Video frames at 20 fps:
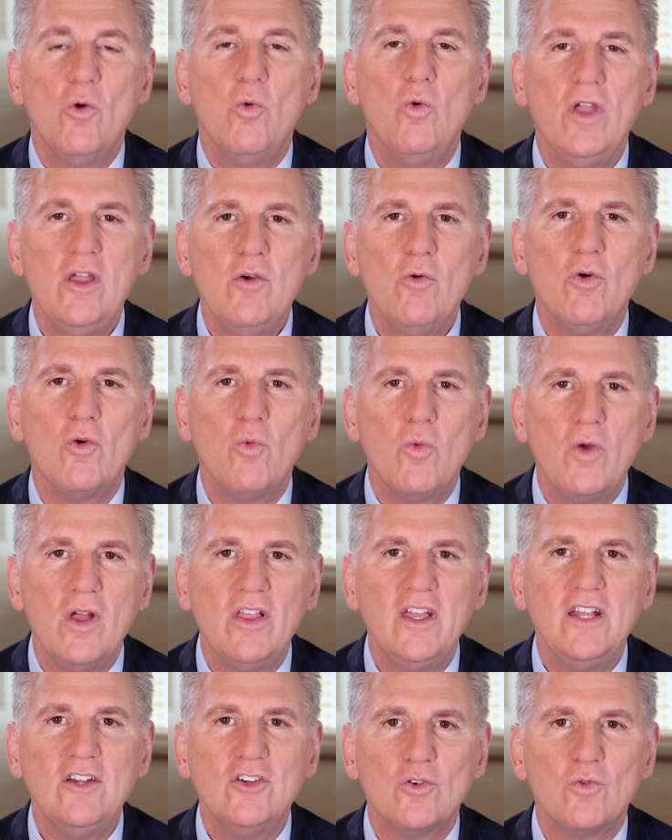We were
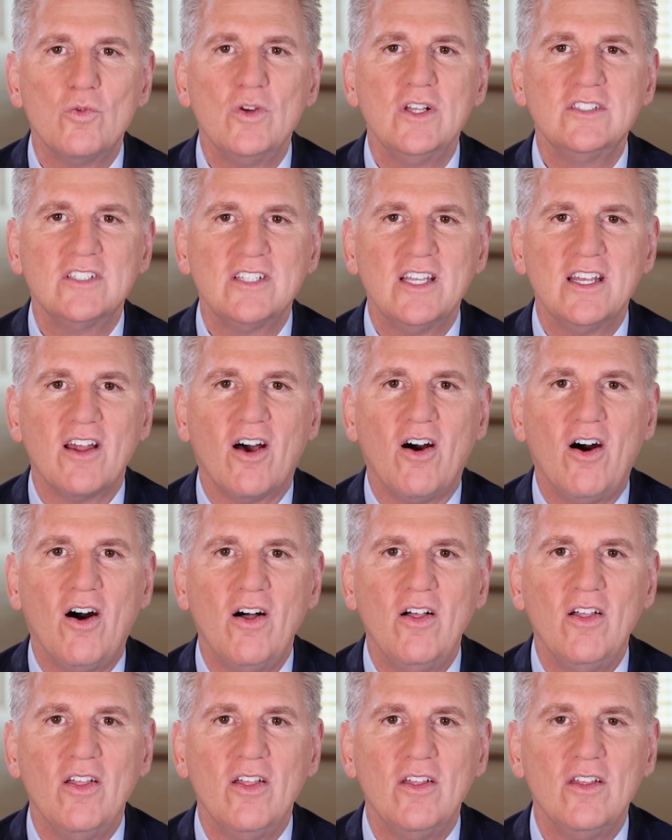willing to risk it
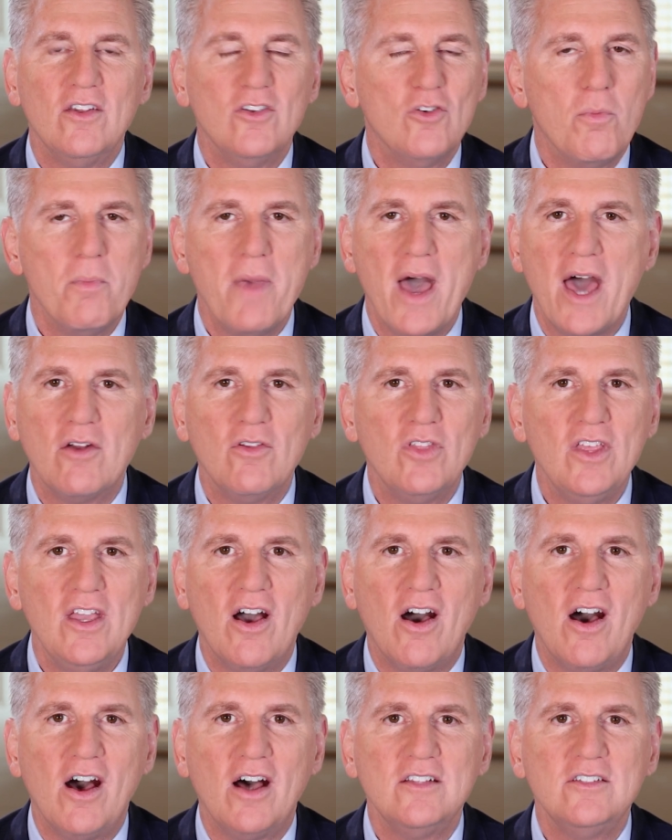all, no matter the
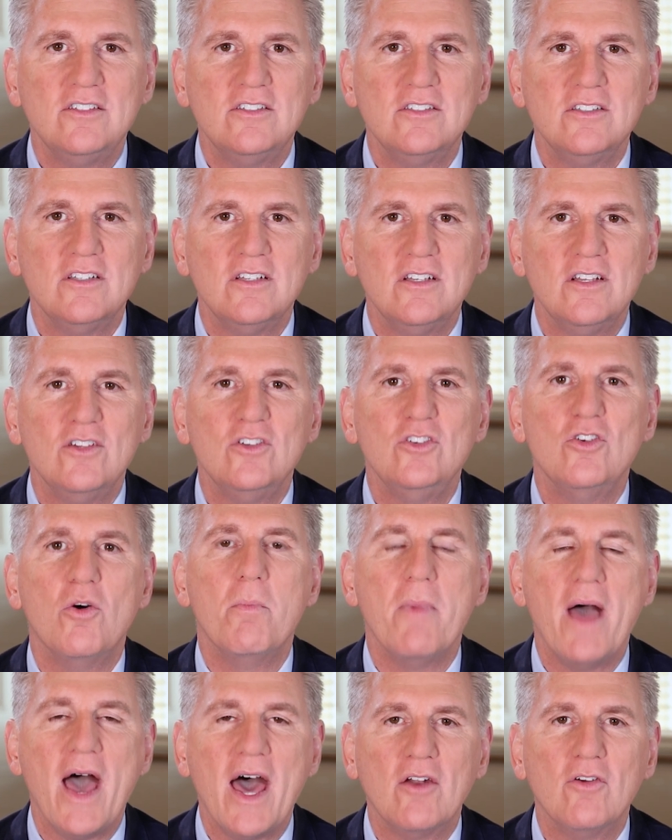odds, no
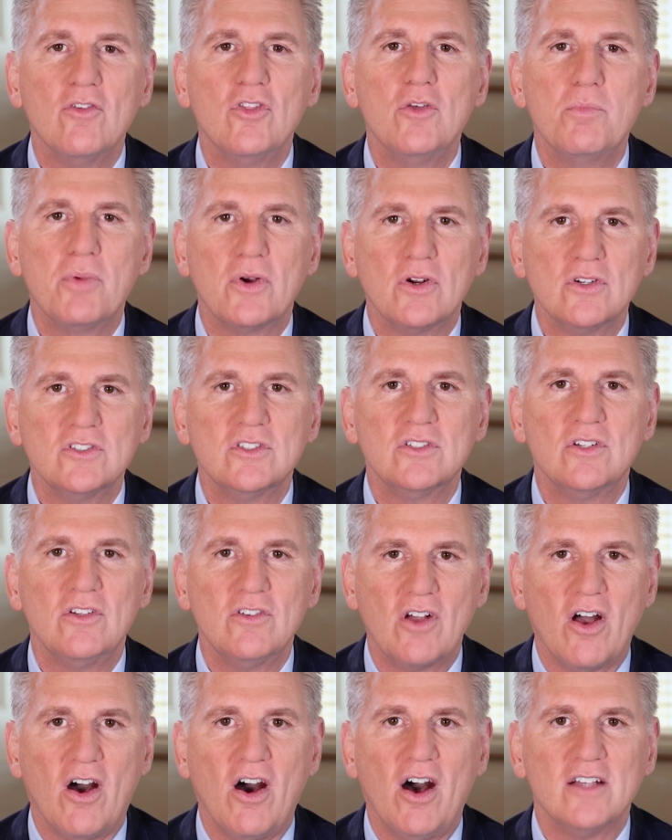matter the personal
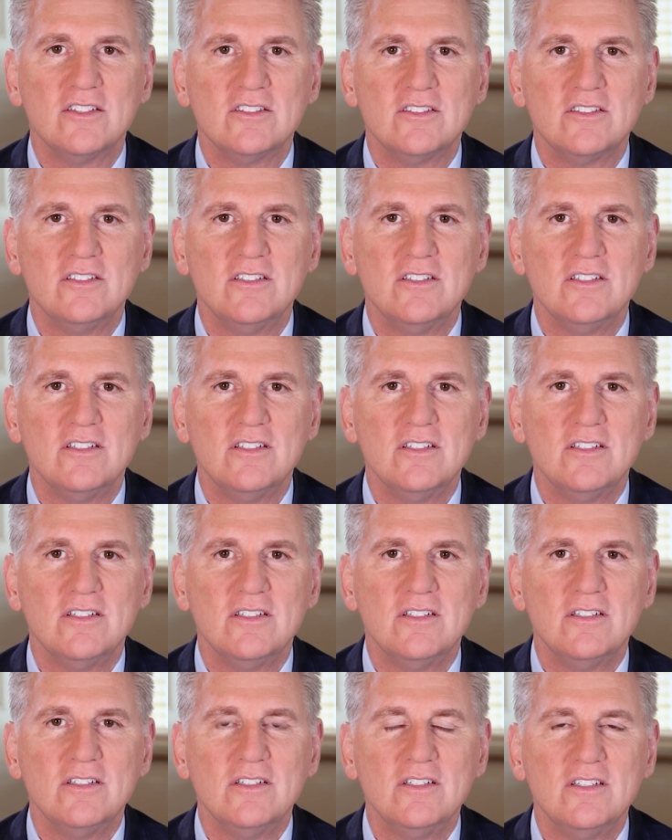cost.
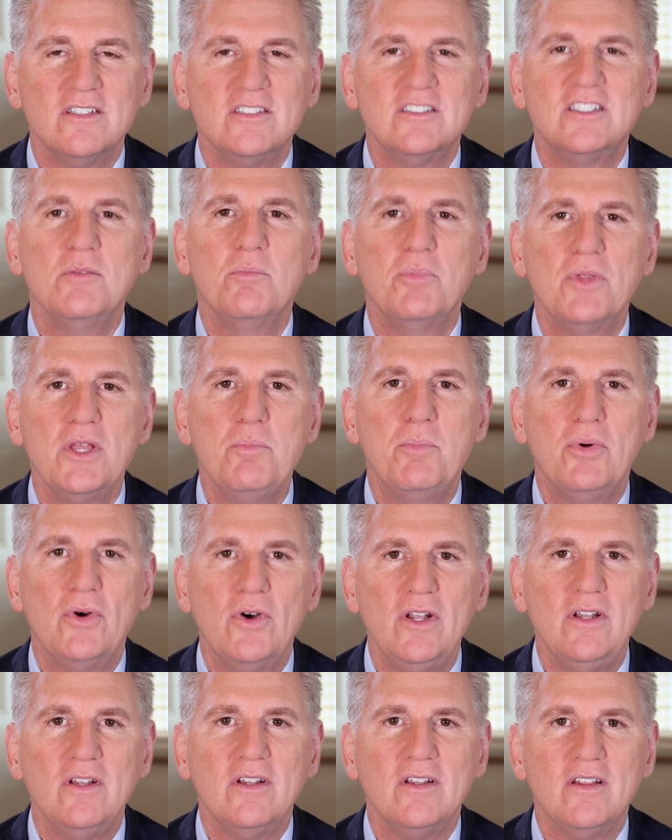Simply
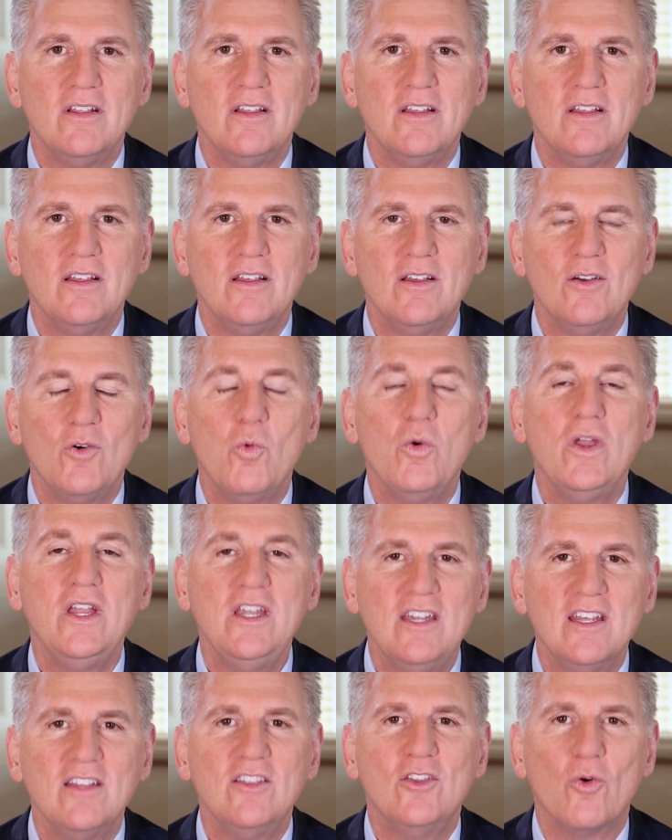put, we
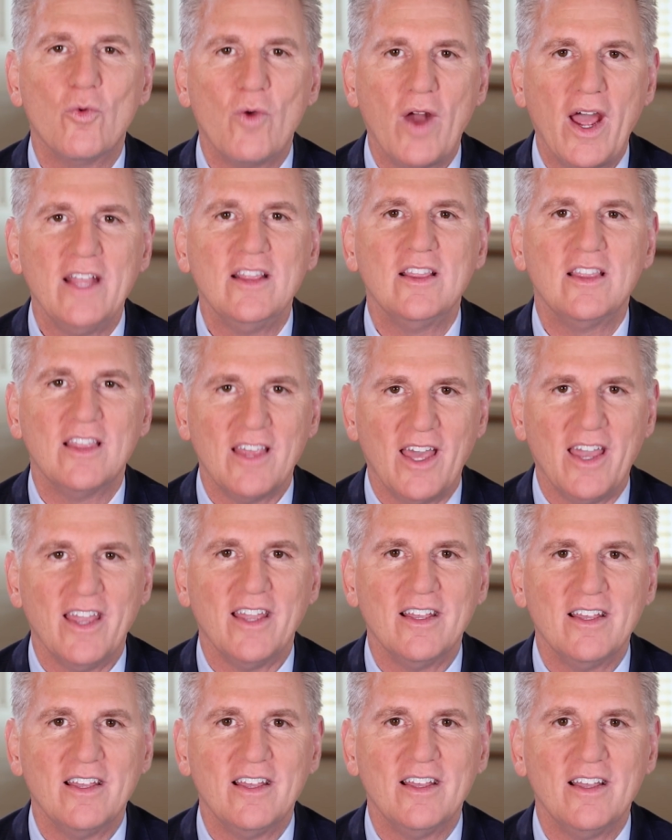did the right
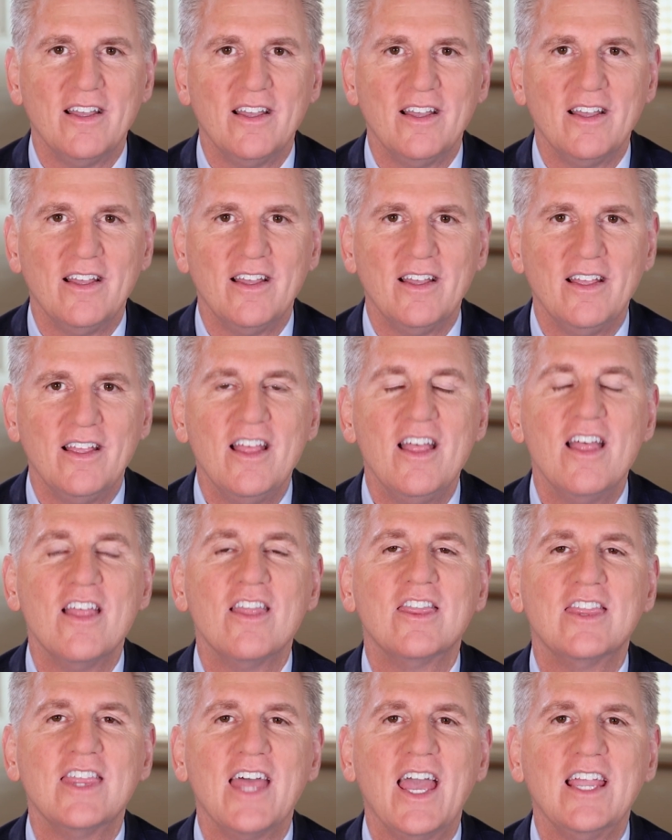thing.
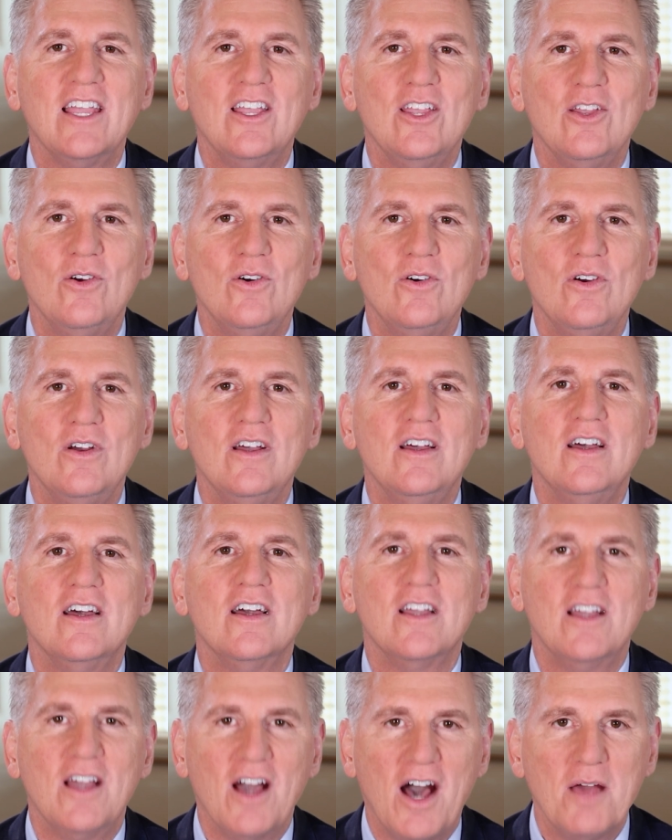Thank you,
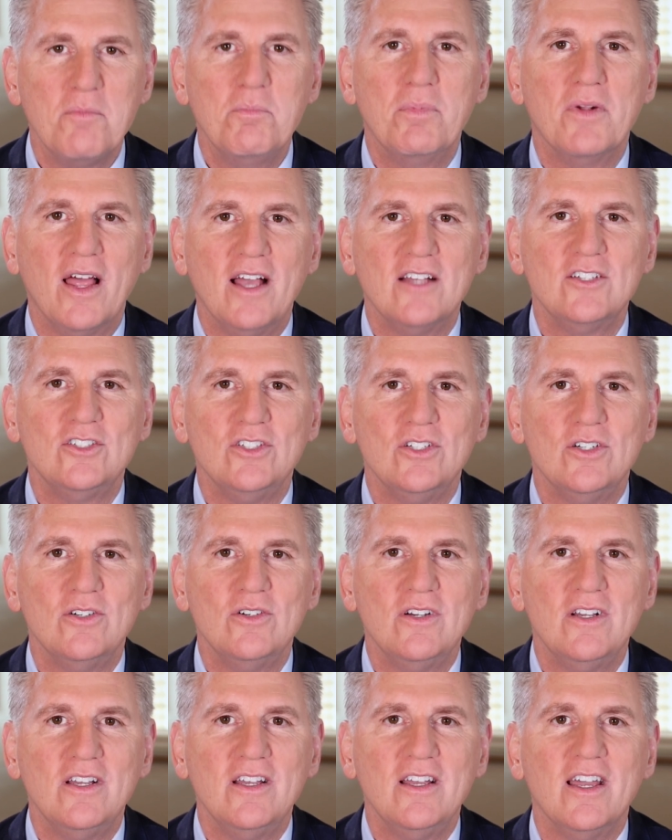God bless you,
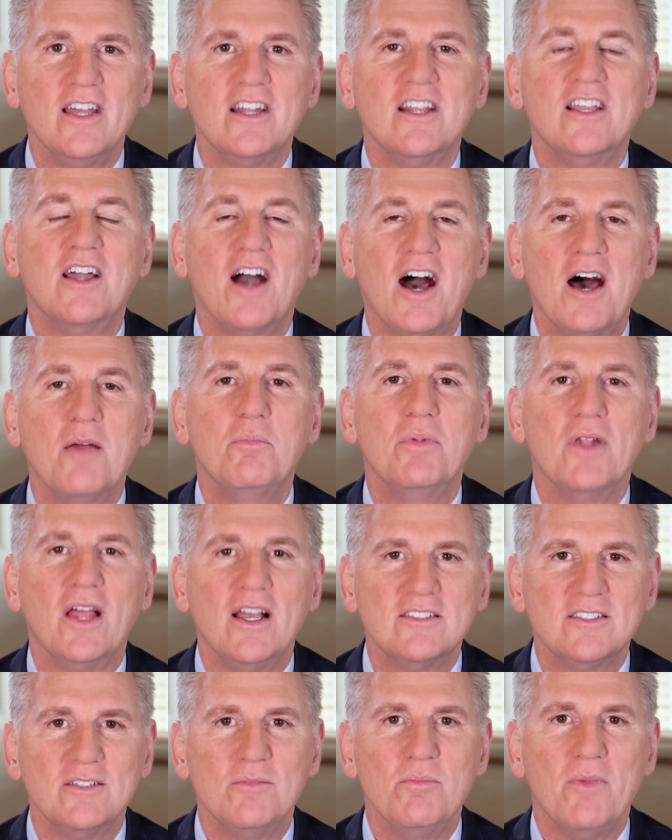and God
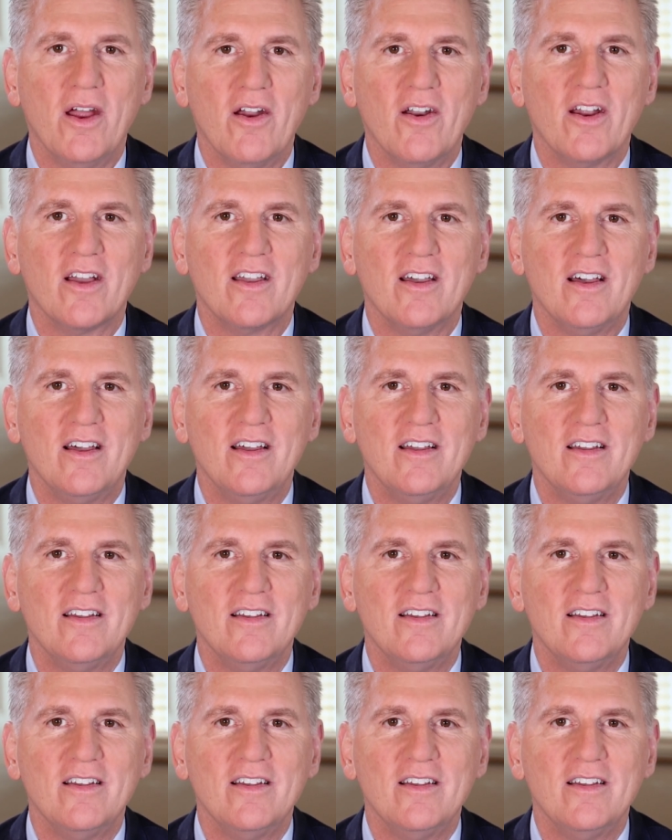bless America.